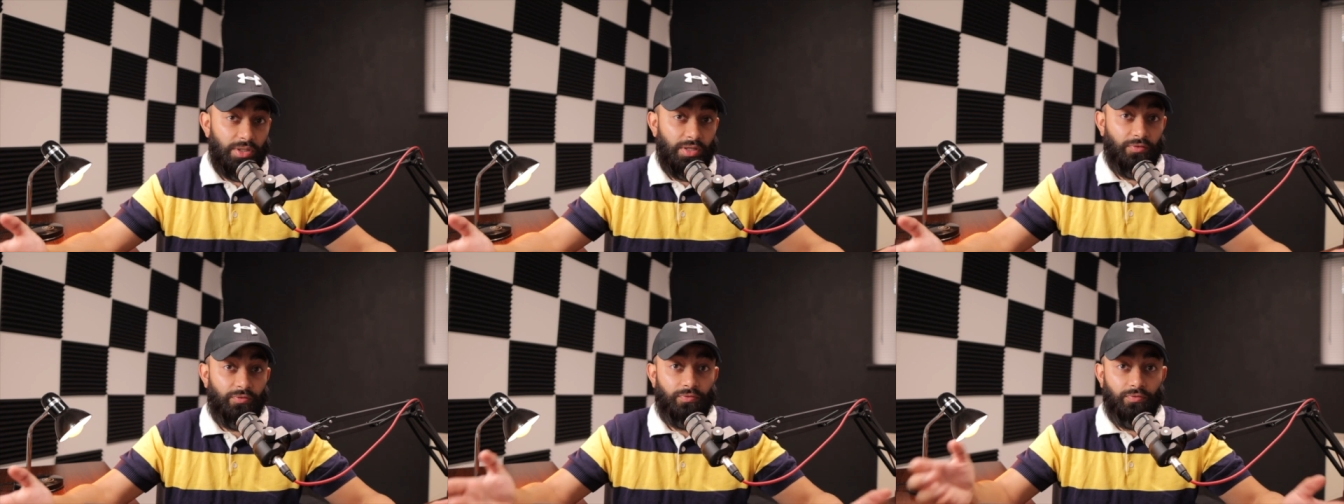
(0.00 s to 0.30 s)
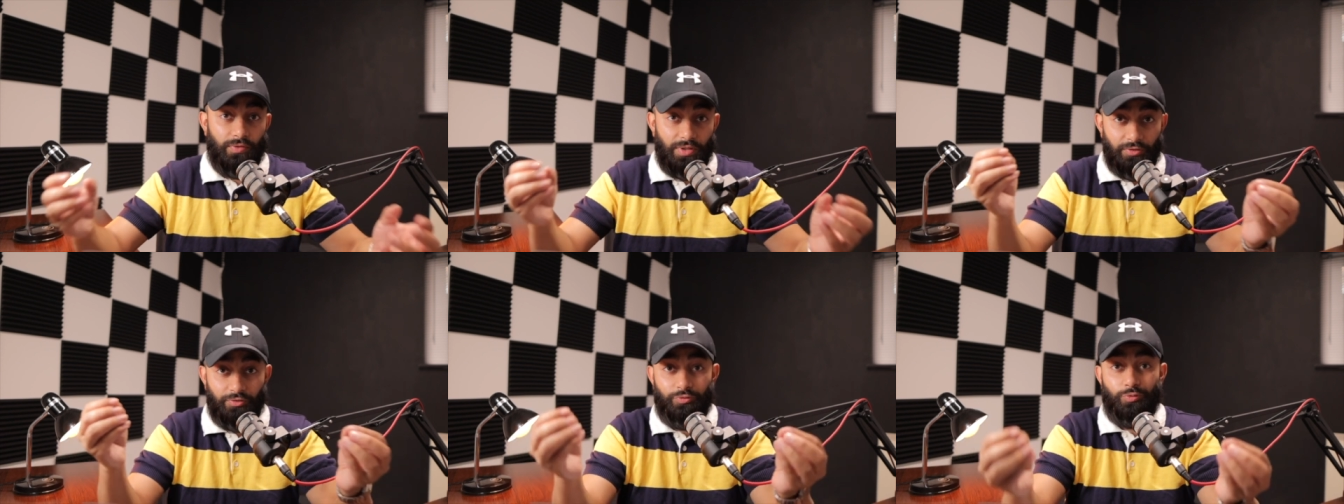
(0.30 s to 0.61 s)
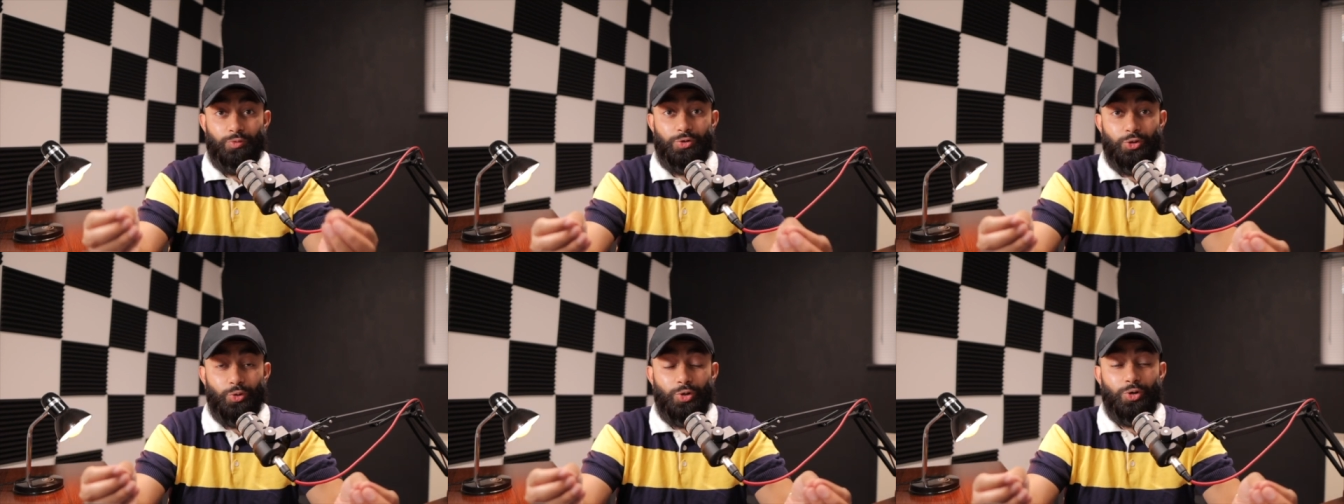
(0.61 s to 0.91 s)
if if
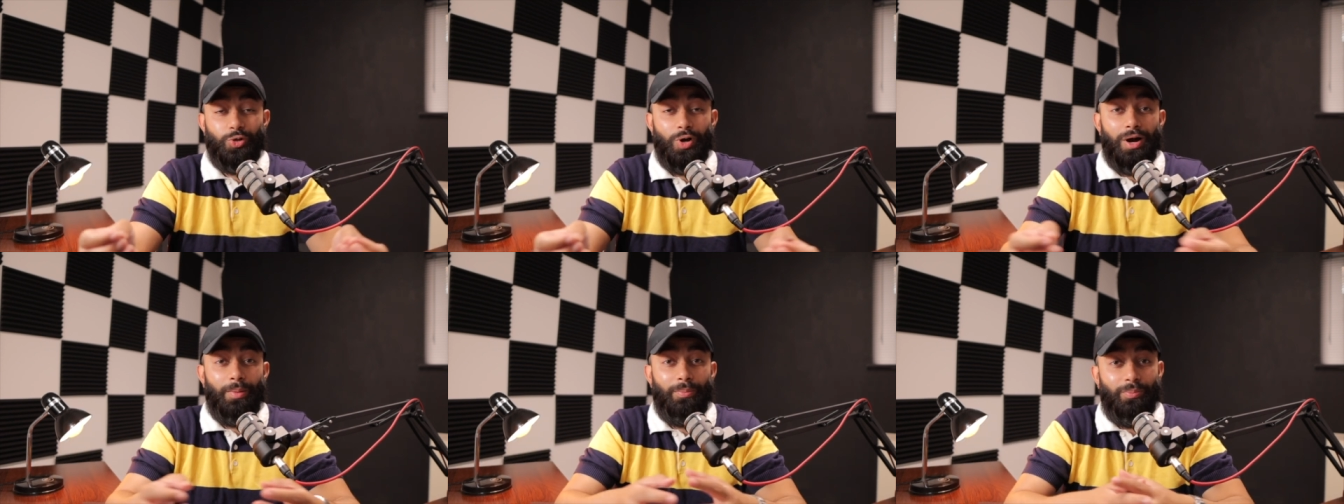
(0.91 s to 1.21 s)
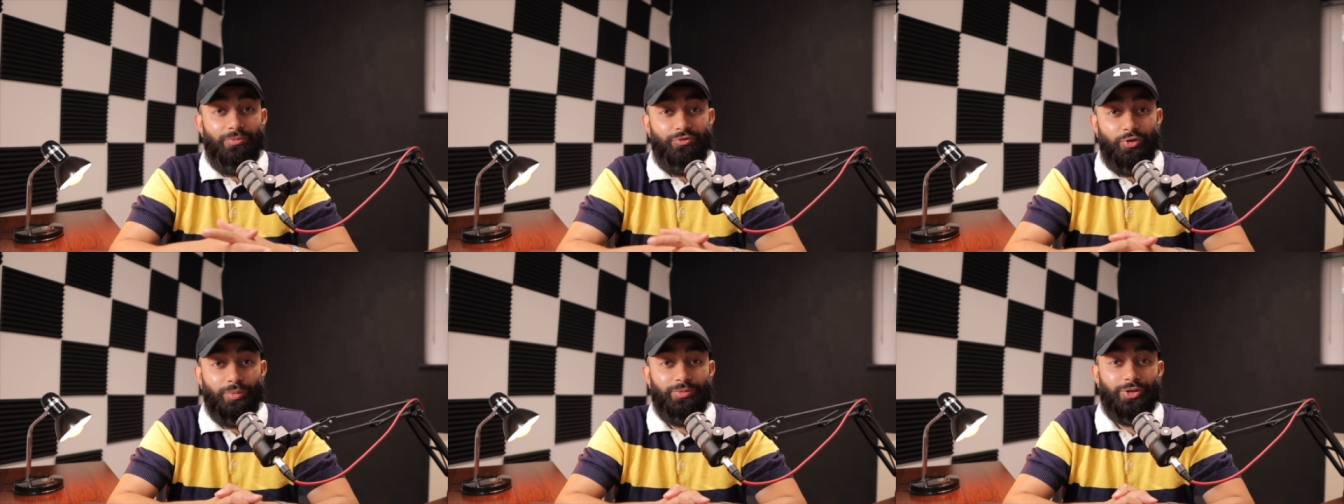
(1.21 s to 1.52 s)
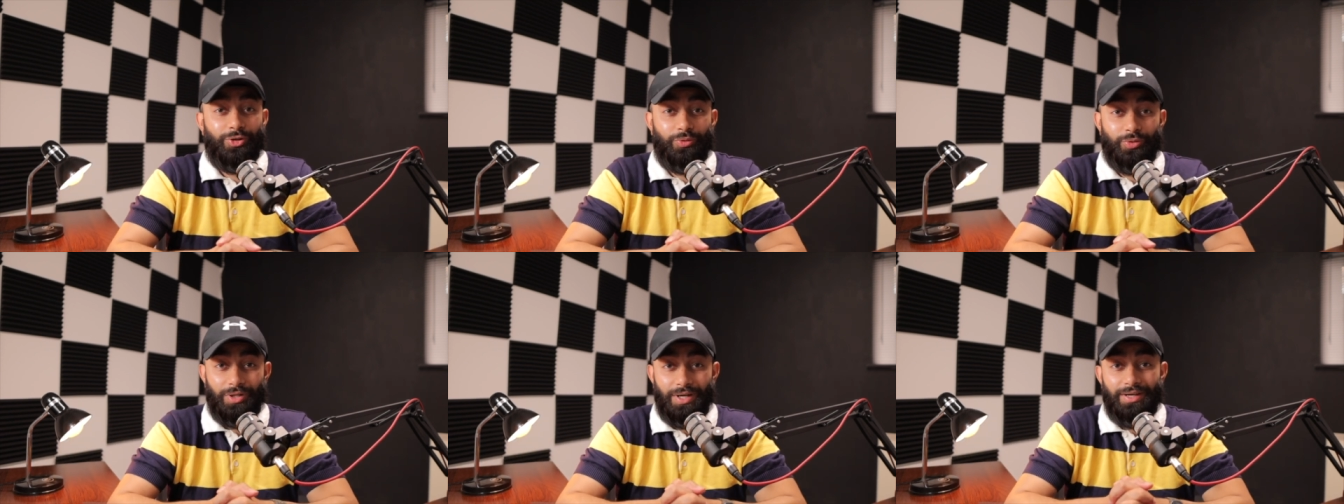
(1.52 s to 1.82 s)
you are from the
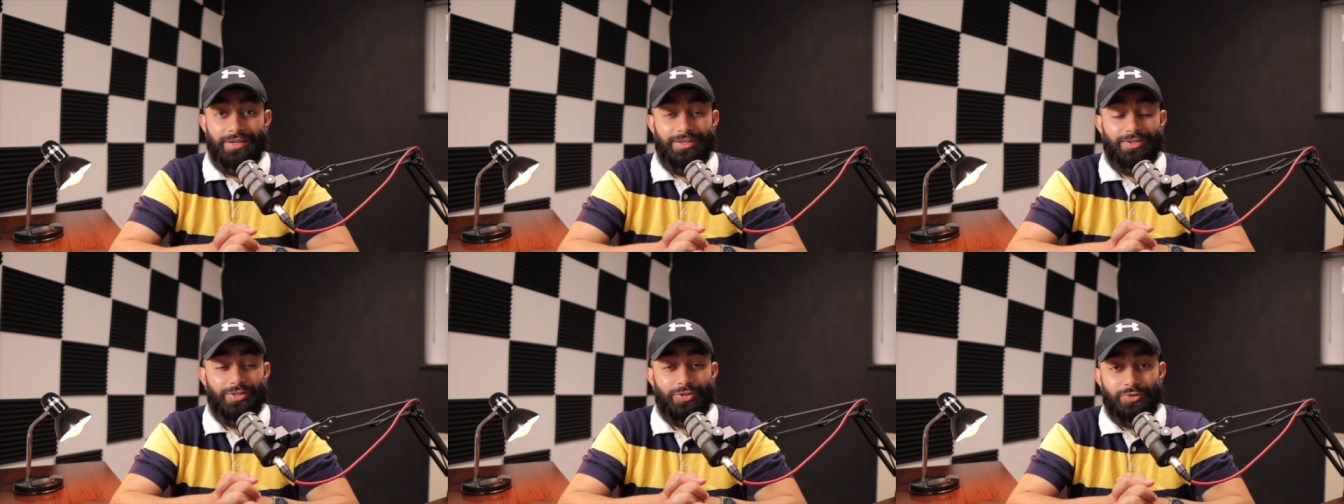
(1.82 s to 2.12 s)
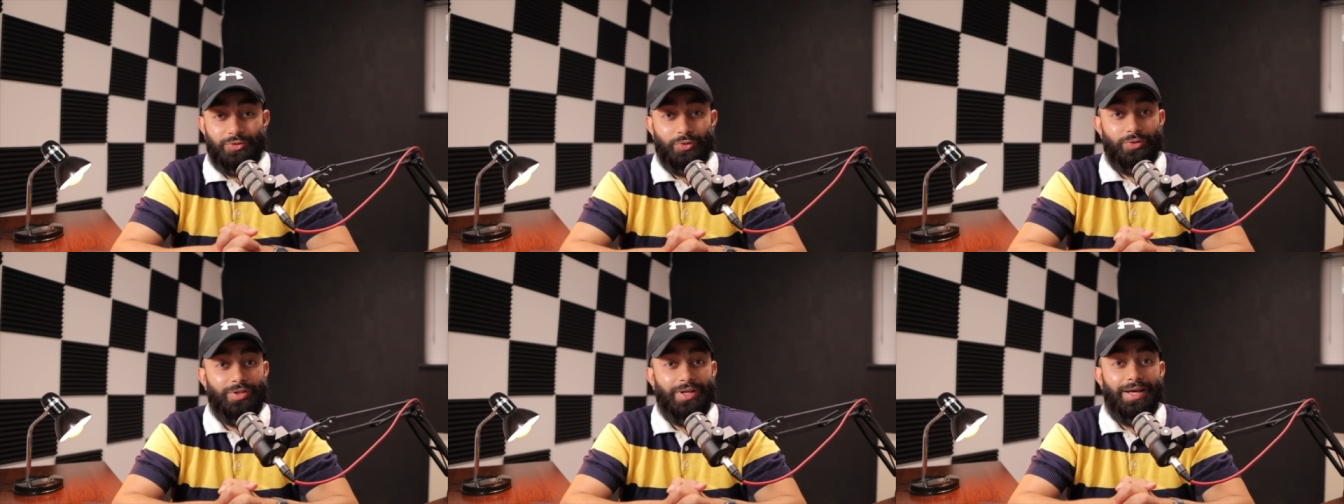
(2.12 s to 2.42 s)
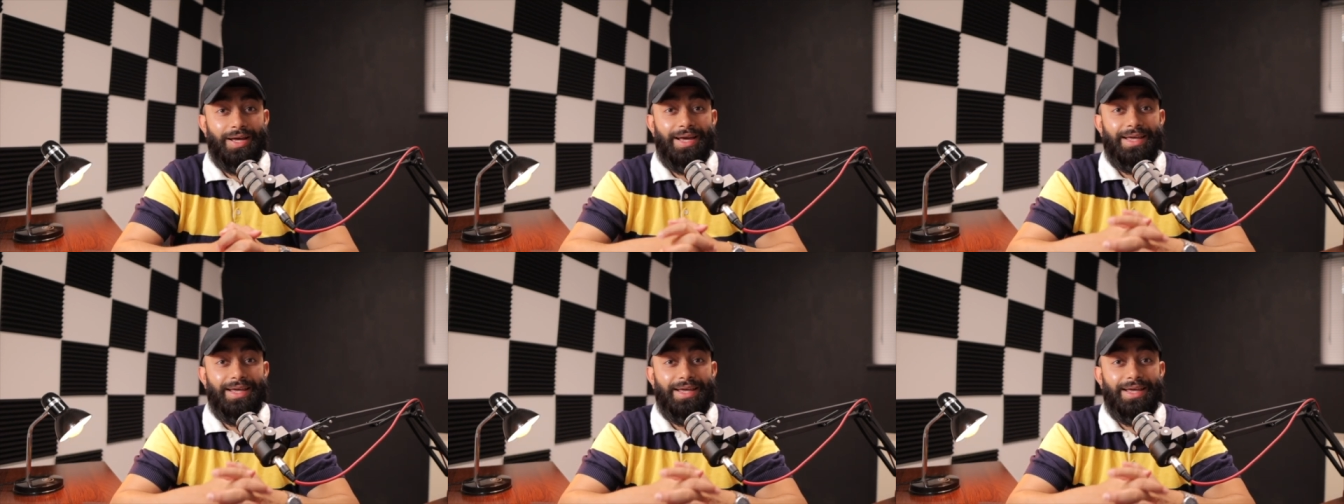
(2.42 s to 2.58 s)
Quran and the Sunnah